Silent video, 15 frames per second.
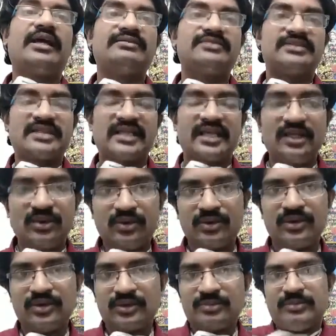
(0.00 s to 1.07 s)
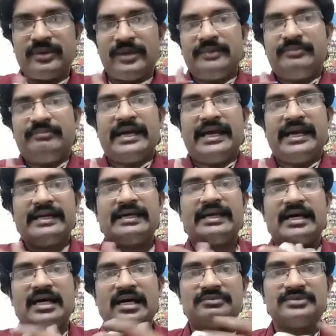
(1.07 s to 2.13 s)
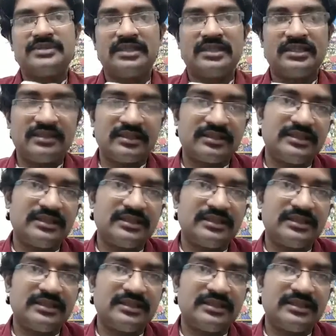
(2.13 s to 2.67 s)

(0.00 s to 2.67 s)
strain on your back, arms and other things.